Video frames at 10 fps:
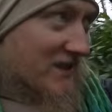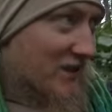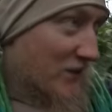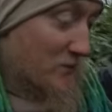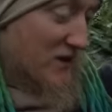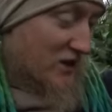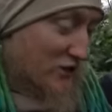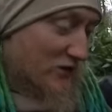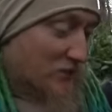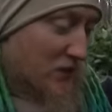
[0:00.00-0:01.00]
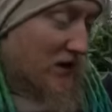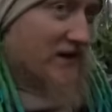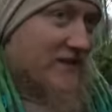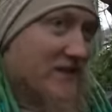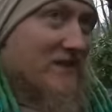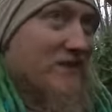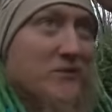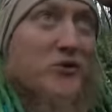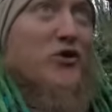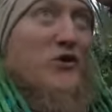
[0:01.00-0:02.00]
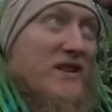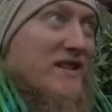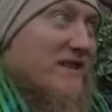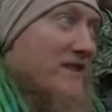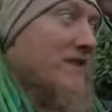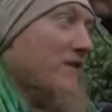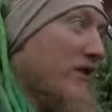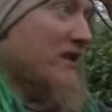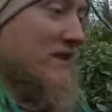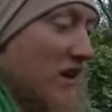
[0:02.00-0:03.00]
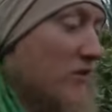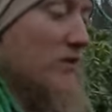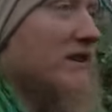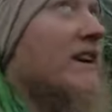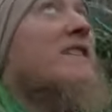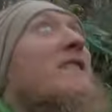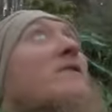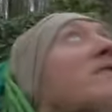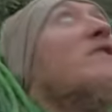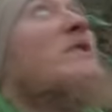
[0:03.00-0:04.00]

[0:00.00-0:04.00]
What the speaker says: got a mixture of plants and trees and things that aren't really native to the